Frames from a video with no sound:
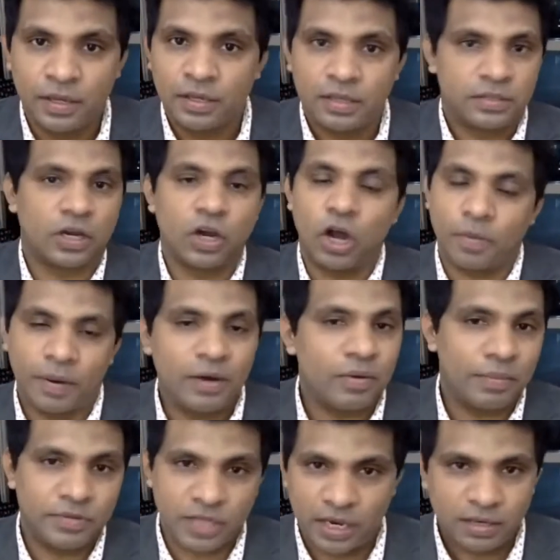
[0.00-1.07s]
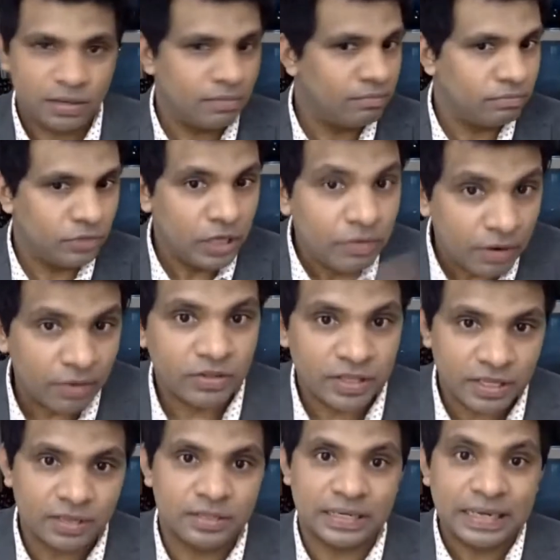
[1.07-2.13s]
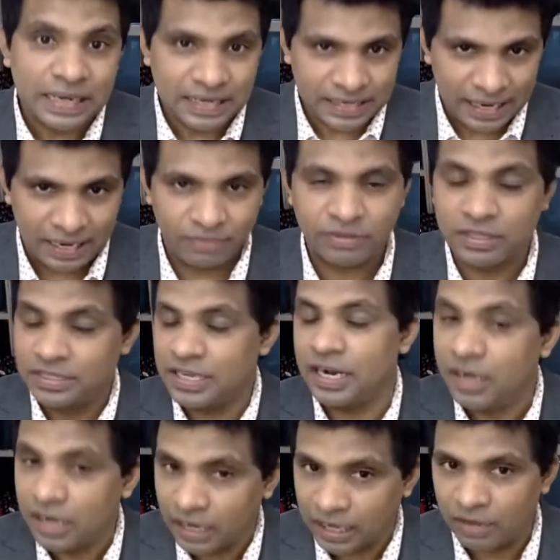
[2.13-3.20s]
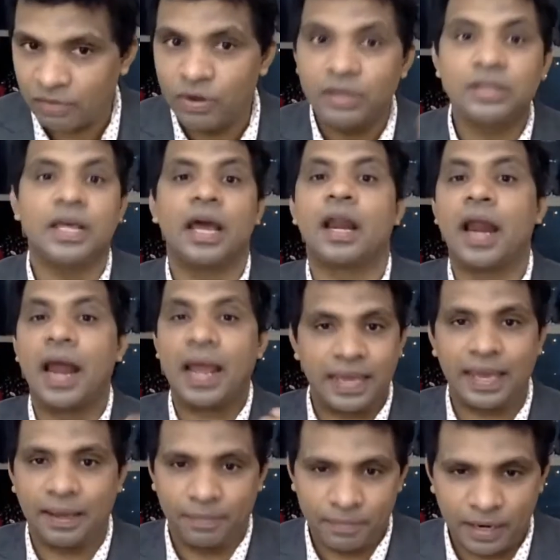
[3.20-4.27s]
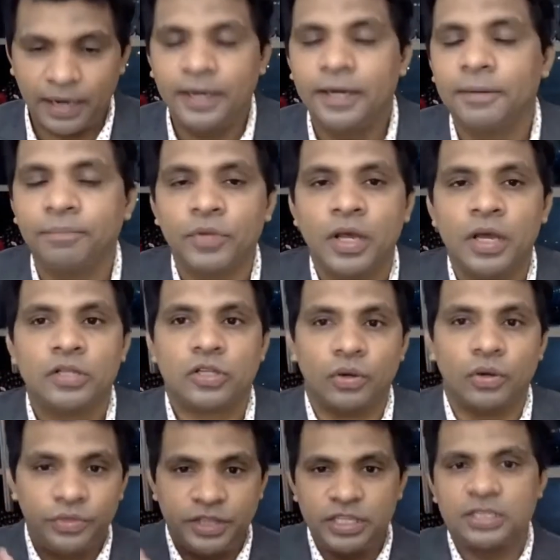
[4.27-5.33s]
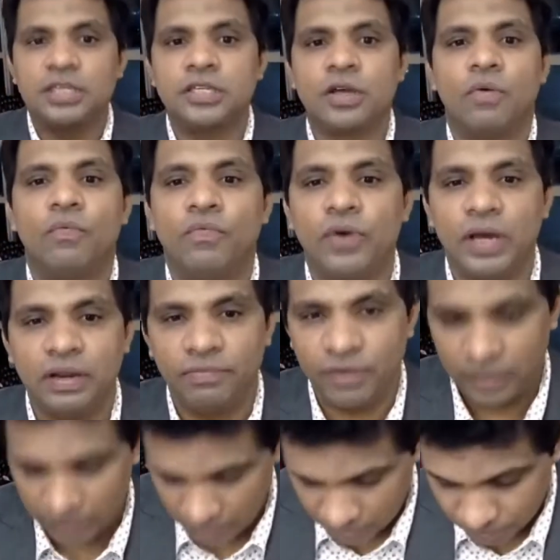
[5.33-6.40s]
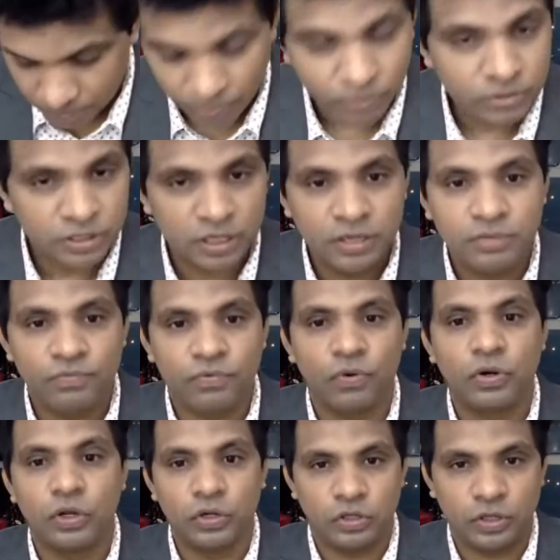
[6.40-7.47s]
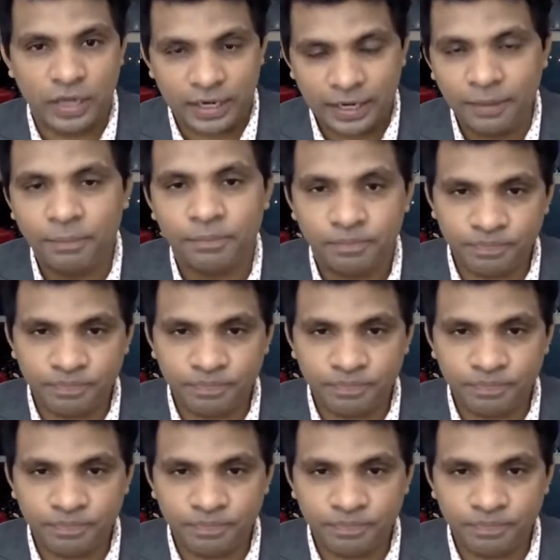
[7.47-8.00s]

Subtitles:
It's a corporate website. Even with a single tail, with generic keyword, they are ranking, right? So this is a very, very important for you to get a,